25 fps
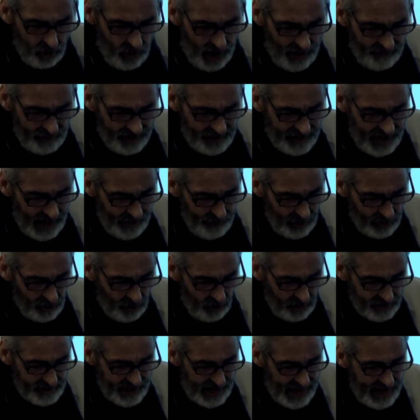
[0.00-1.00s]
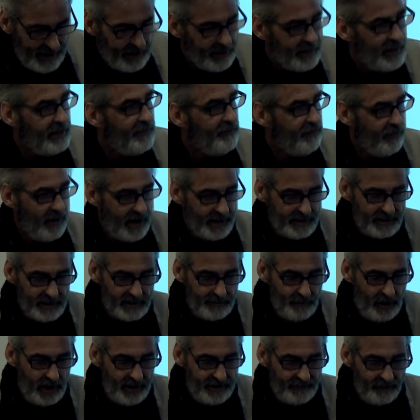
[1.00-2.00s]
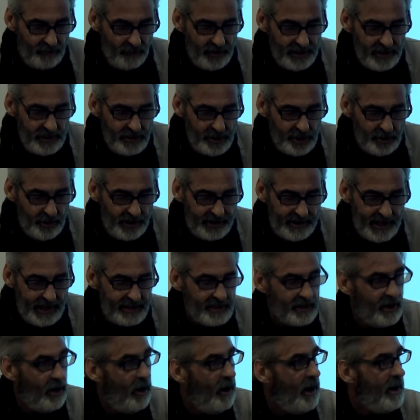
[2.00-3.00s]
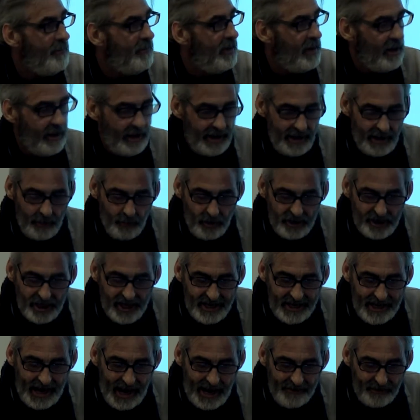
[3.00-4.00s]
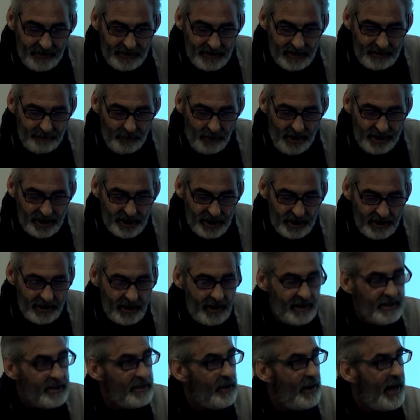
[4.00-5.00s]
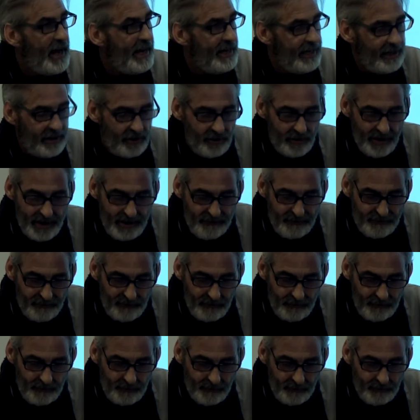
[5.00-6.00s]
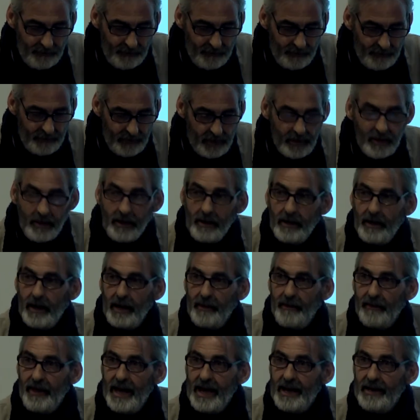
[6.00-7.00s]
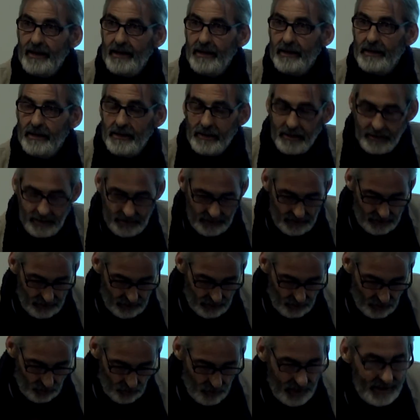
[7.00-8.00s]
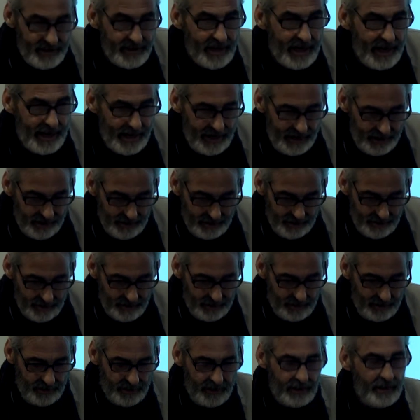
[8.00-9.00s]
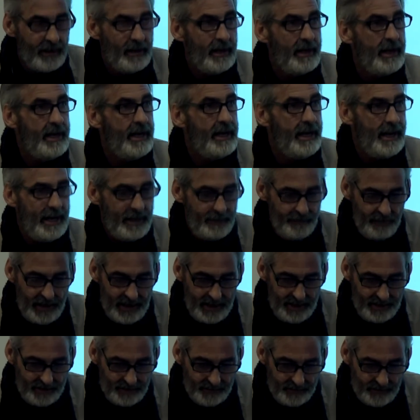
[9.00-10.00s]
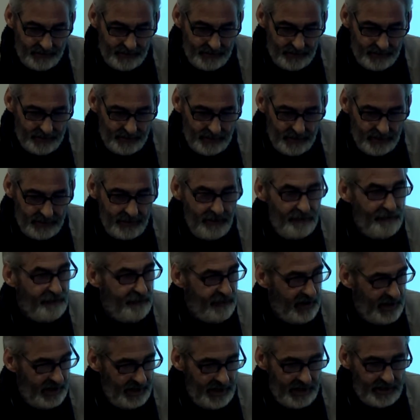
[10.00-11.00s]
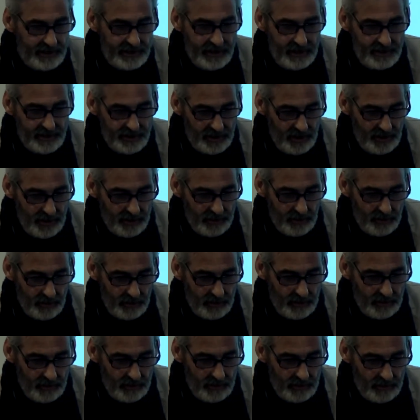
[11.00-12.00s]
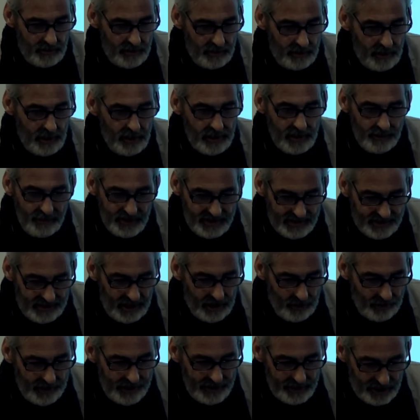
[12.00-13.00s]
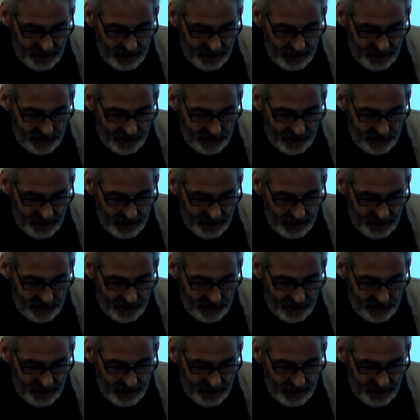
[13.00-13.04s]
having come across anything Francis might have written during that time in which he gave expression to any grief. And then, one day, it hit me. The Phoenix and Turtle, the mysterious